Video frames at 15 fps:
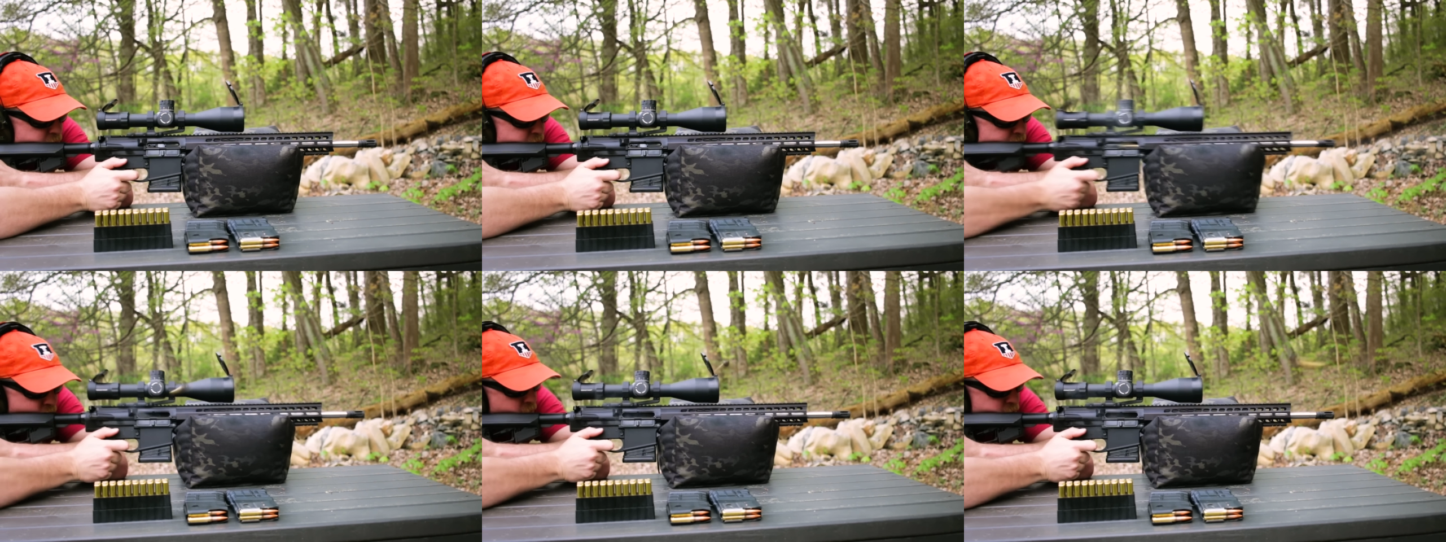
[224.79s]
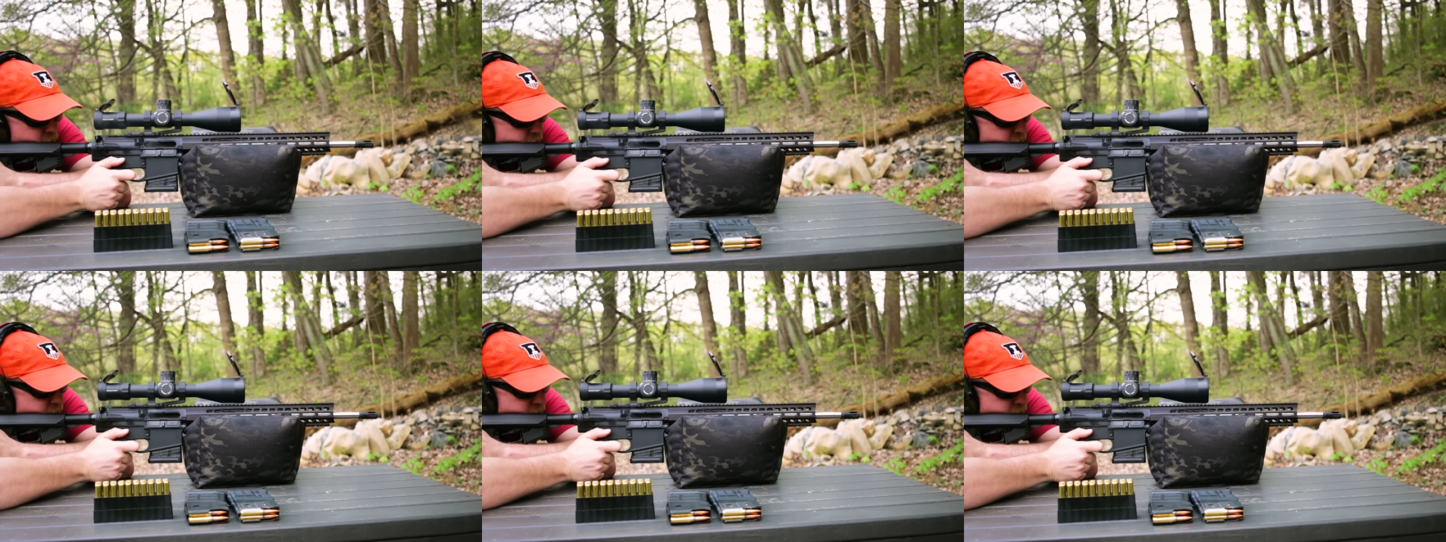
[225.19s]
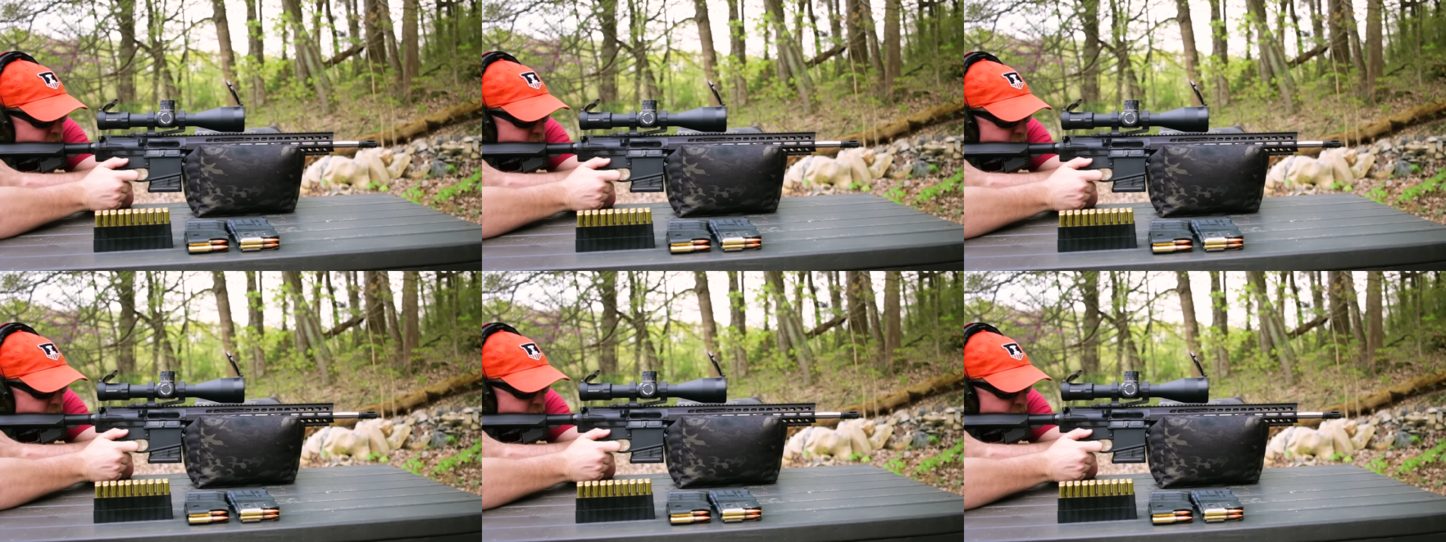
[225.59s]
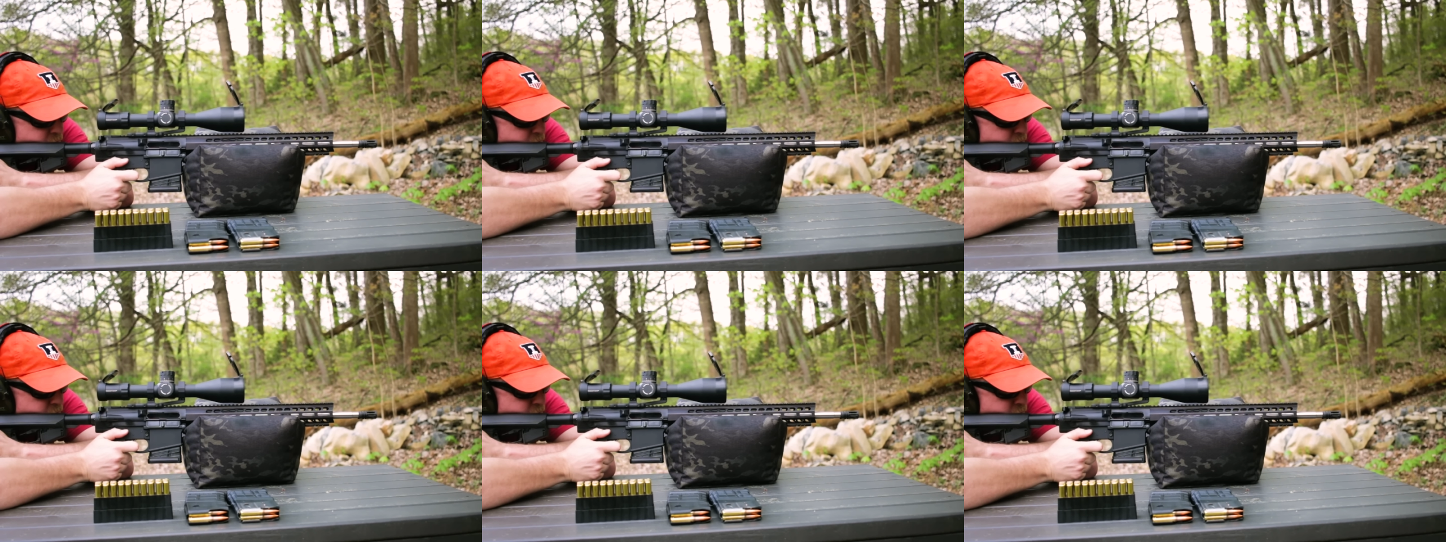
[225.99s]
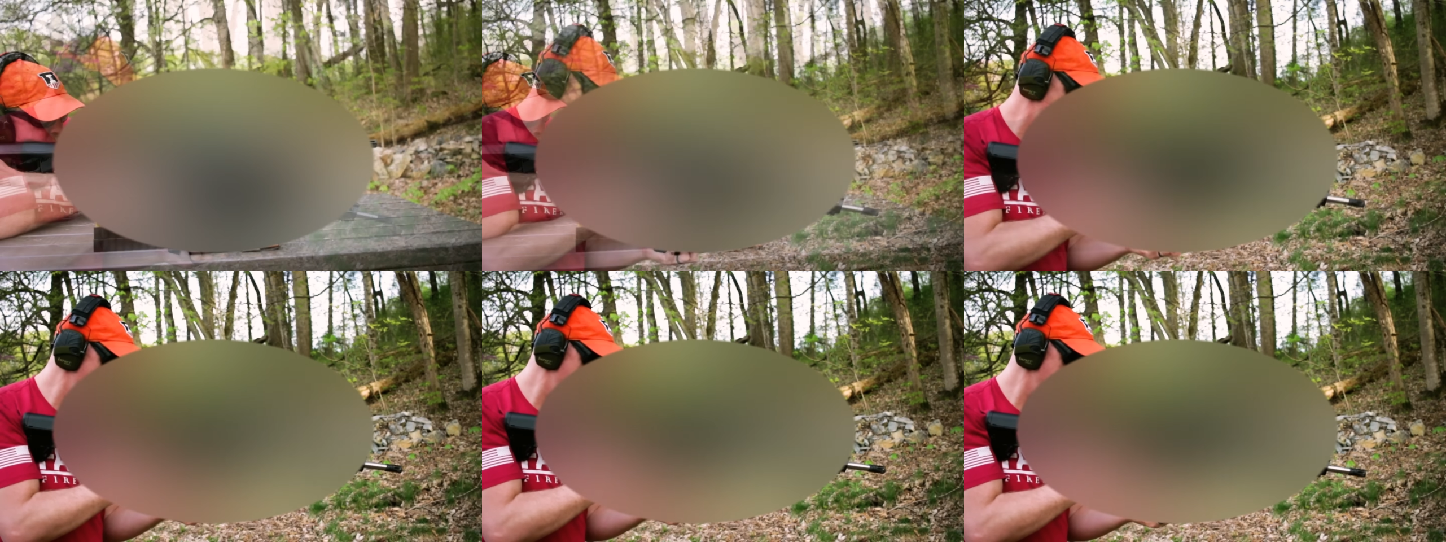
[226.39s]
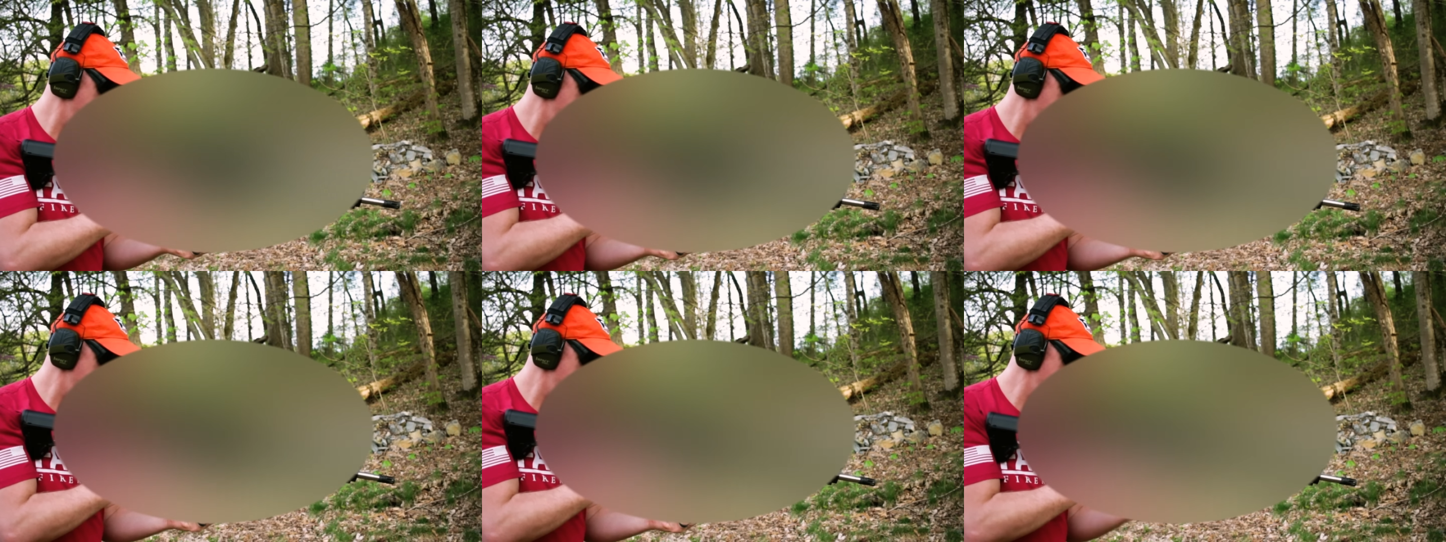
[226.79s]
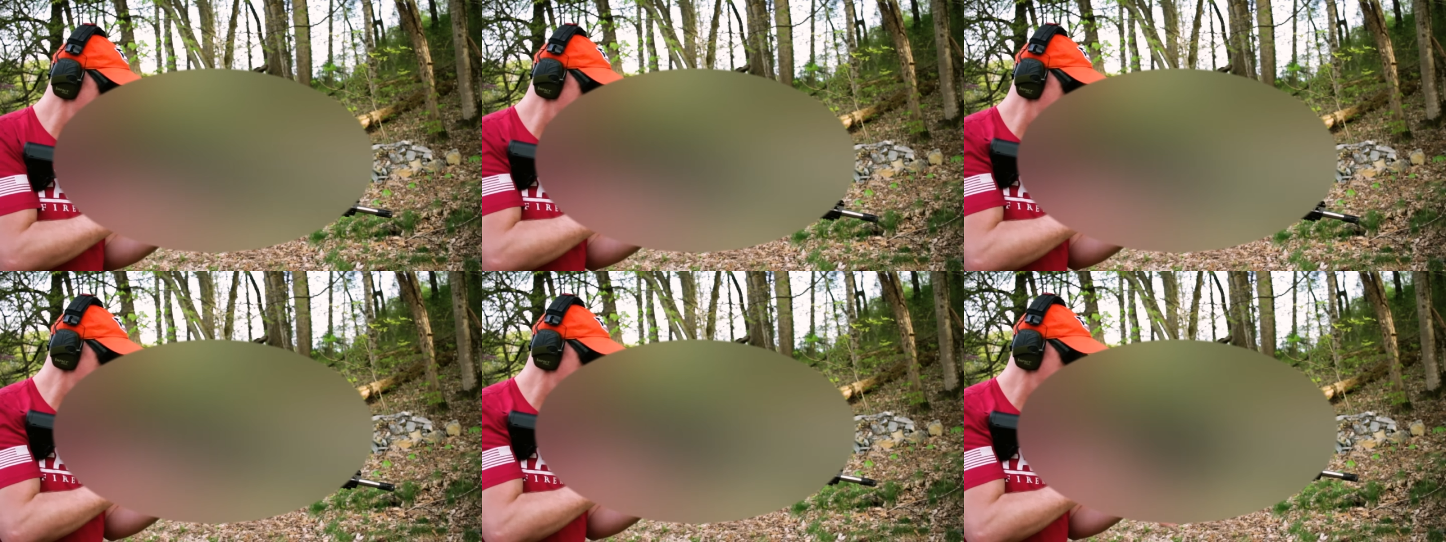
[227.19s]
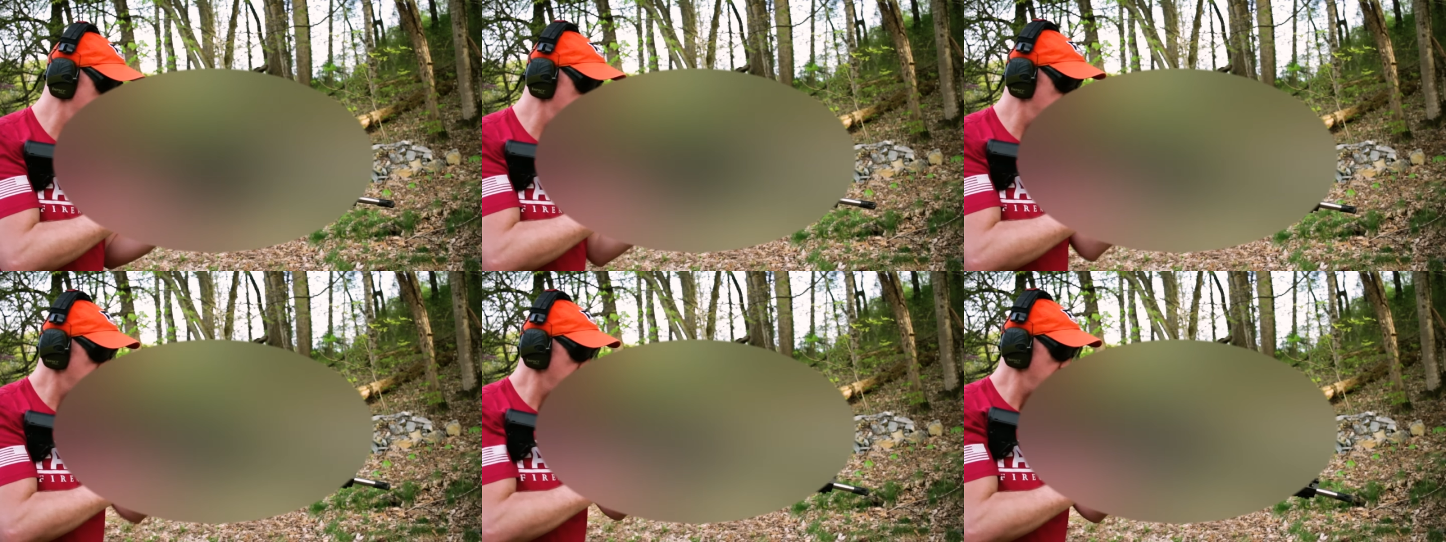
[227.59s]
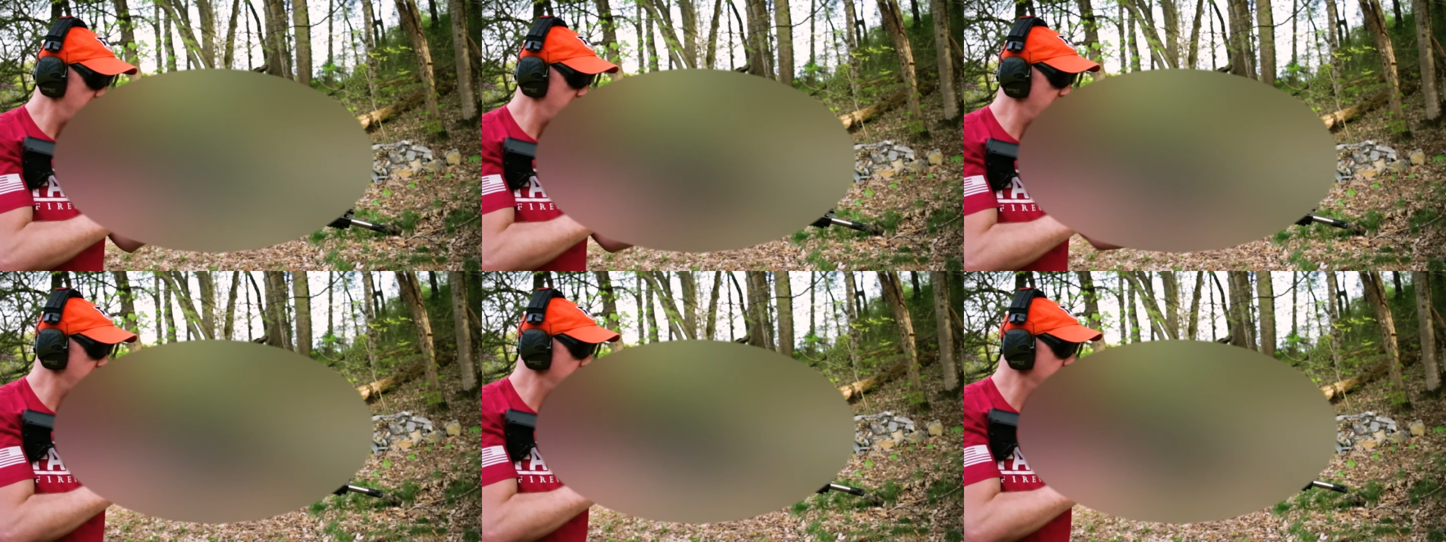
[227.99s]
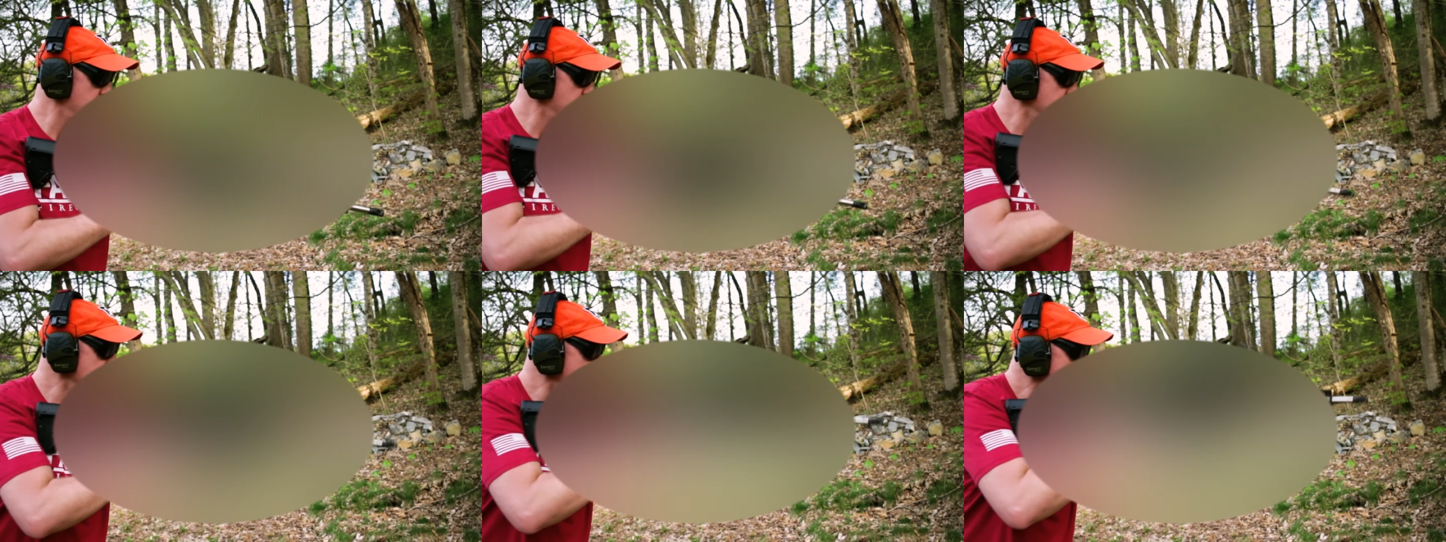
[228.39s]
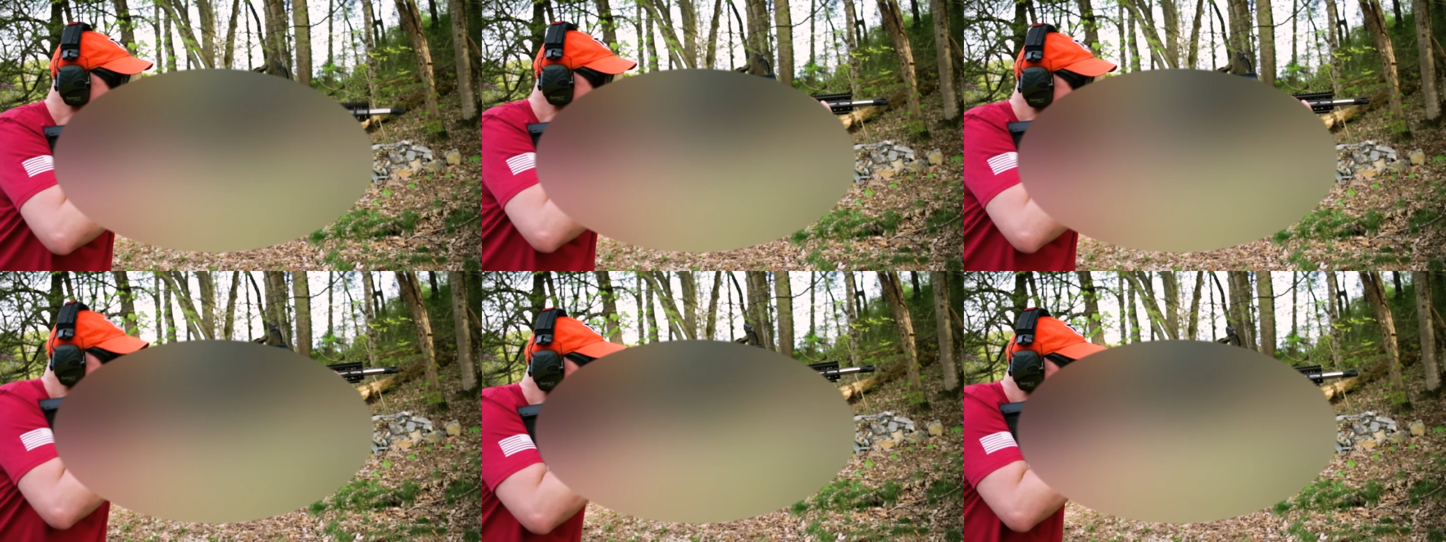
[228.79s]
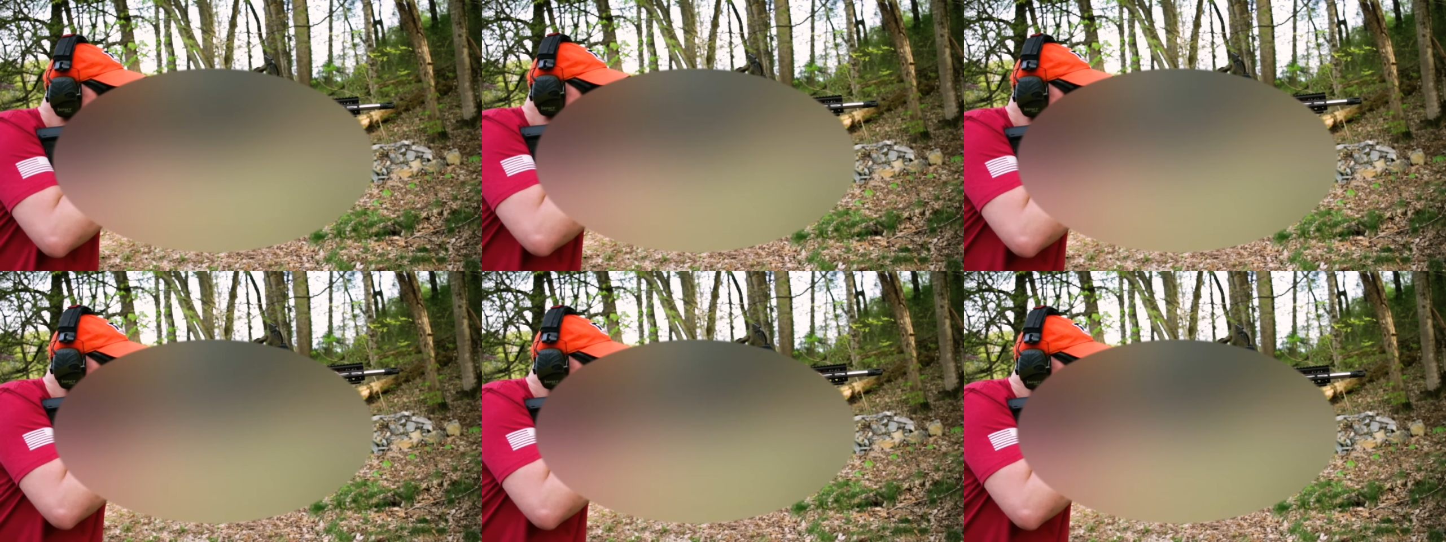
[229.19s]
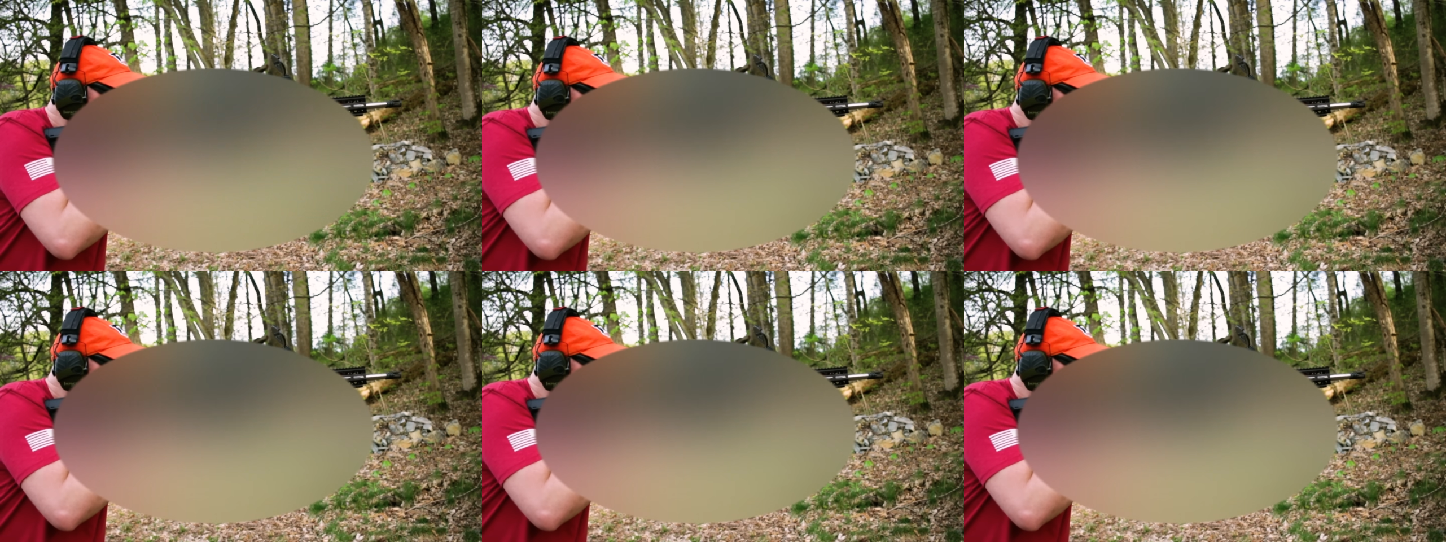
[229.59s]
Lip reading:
No face is visible, so there are no lips to read.